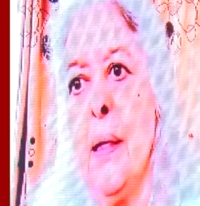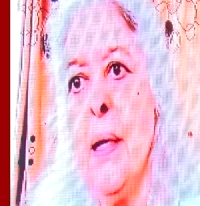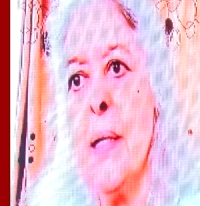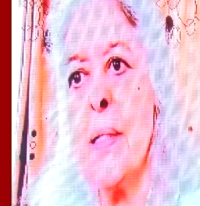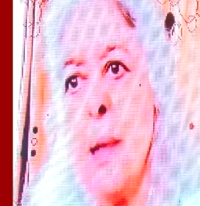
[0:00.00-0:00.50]

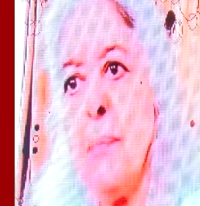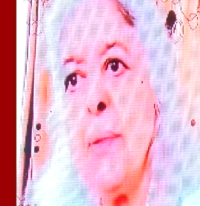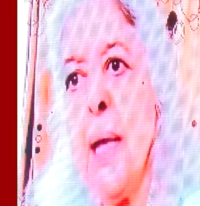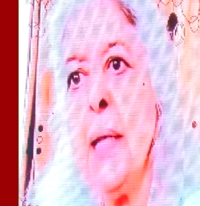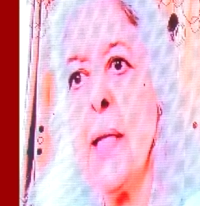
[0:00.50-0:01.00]

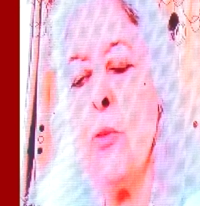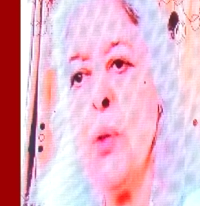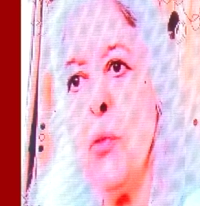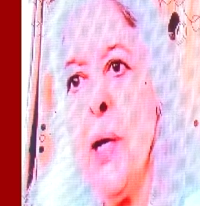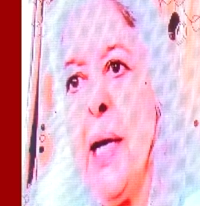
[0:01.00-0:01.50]
something that we
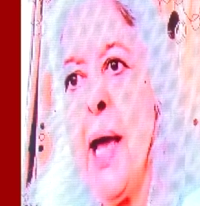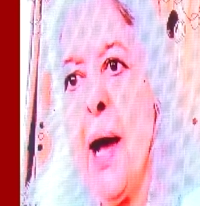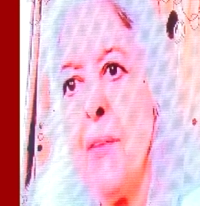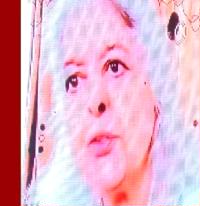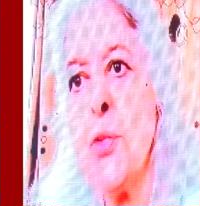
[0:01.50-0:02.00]
really
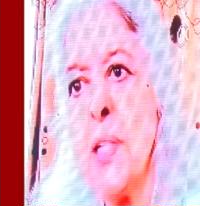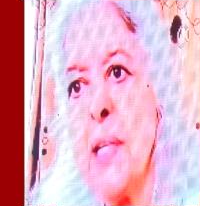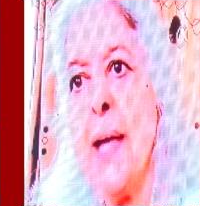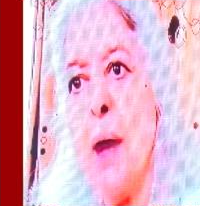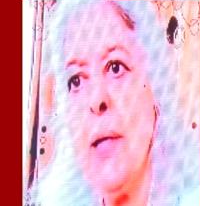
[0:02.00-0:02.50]
have to sit
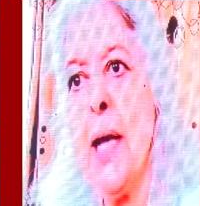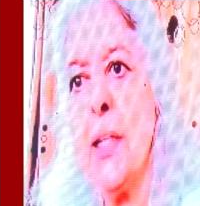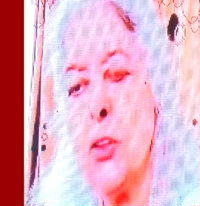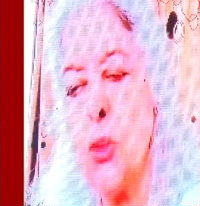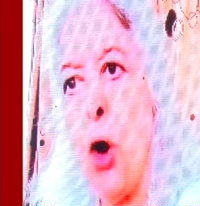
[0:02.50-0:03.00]
down
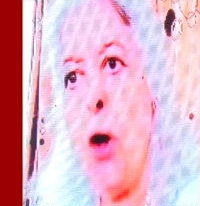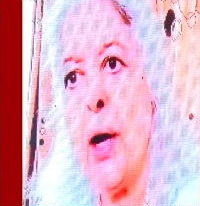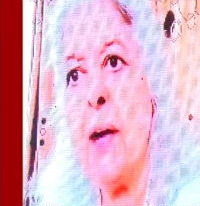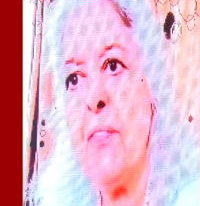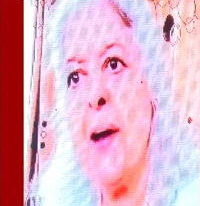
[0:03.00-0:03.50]
and talk
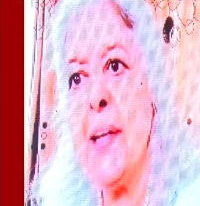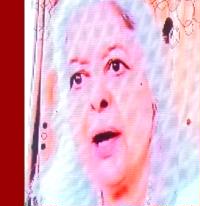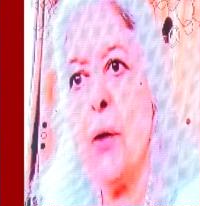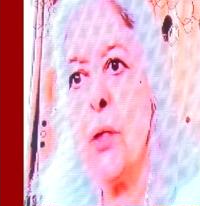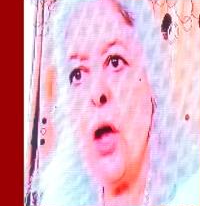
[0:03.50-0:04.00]
and find
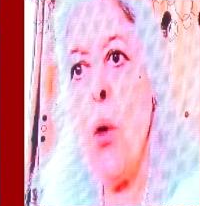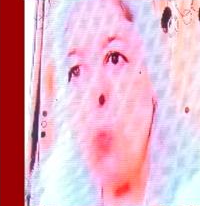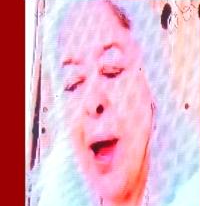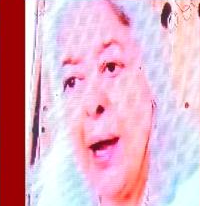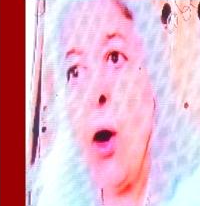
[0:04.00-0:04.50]
out,
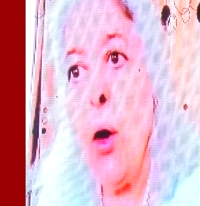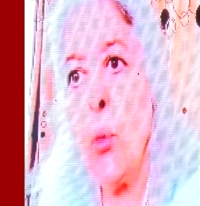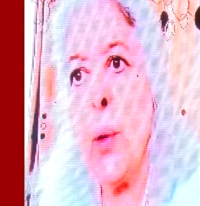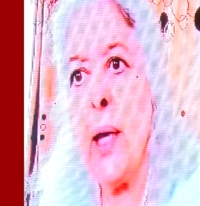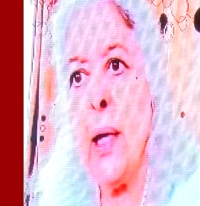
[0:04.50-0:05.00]
where are
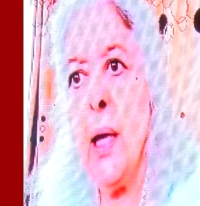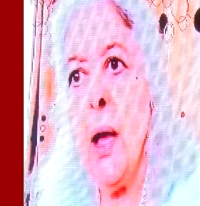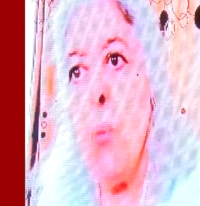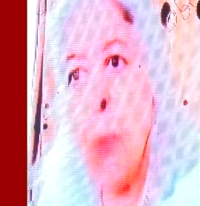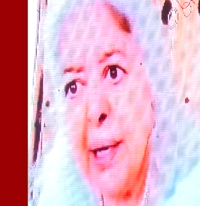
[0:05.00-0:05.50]
we?
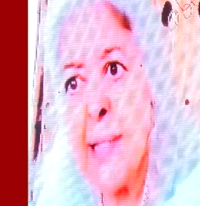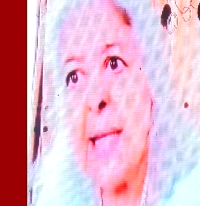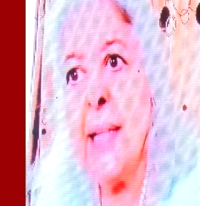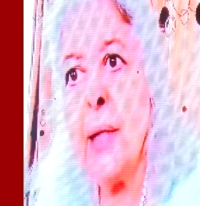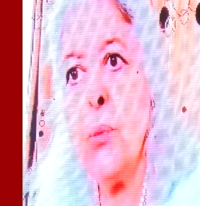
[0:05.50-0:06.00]
What is it
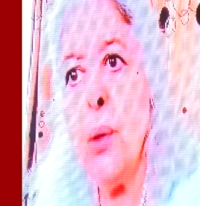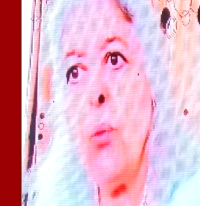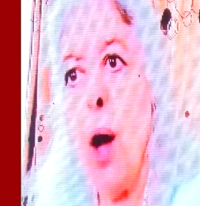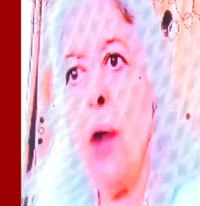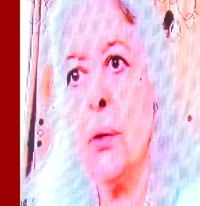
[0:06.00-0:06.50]
that we
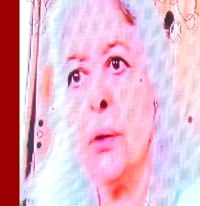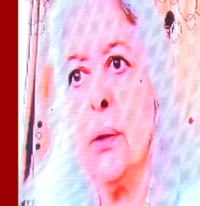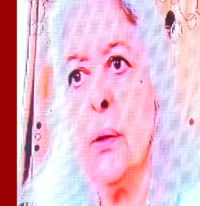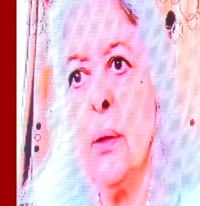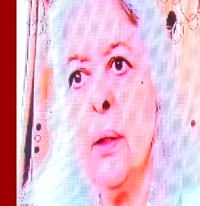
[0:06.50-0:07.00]
want?
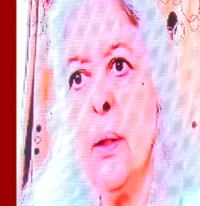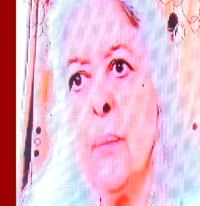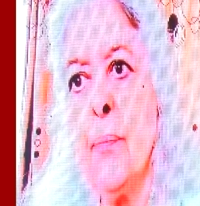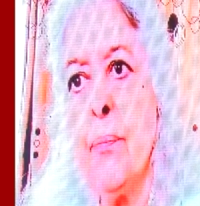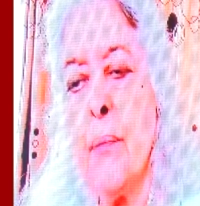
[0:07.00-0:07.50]

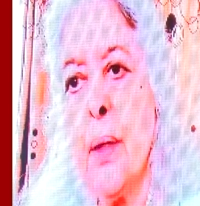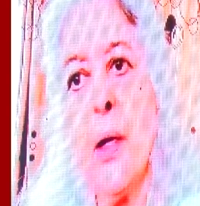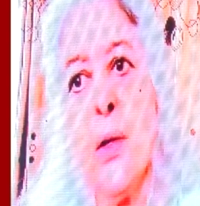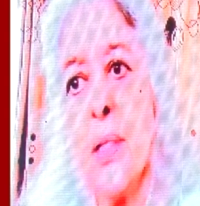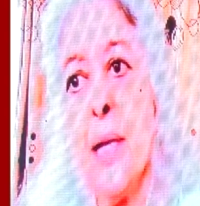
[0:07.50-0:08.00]

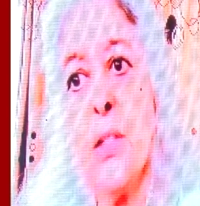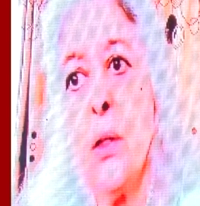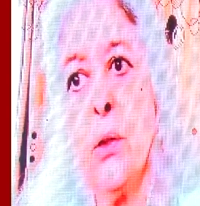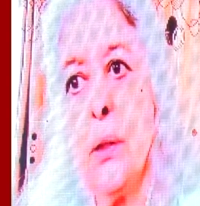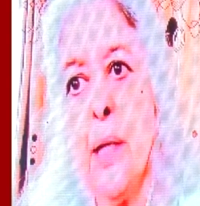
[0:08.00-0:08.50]
Because
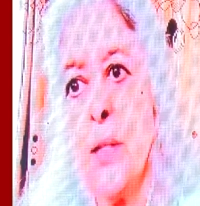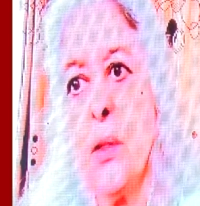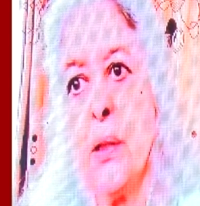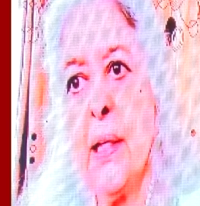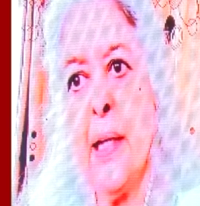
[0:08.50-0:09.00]
that's
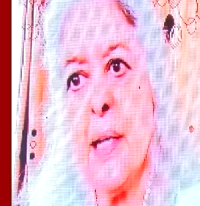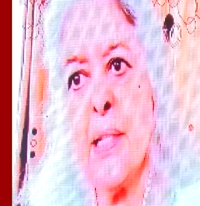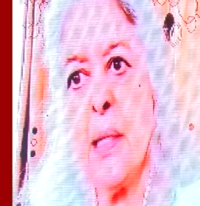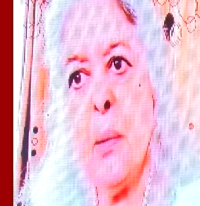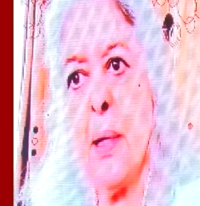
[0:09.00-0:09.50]
not getting us
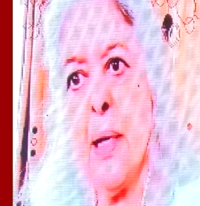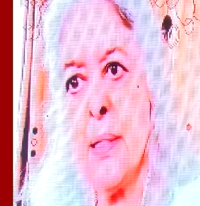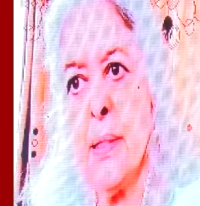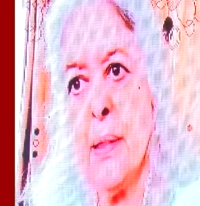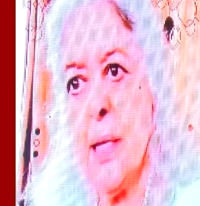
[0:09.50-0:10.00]
any
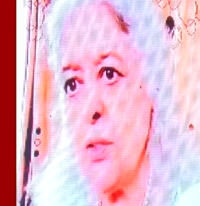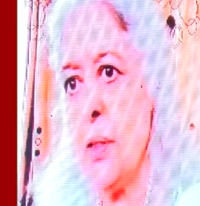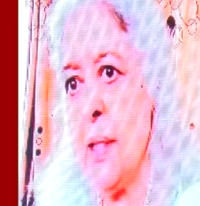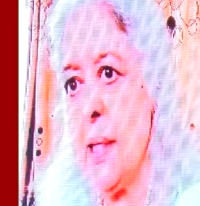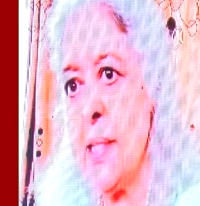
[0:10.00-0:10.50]
place. That's not
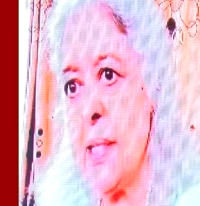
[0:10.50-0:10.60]
getting us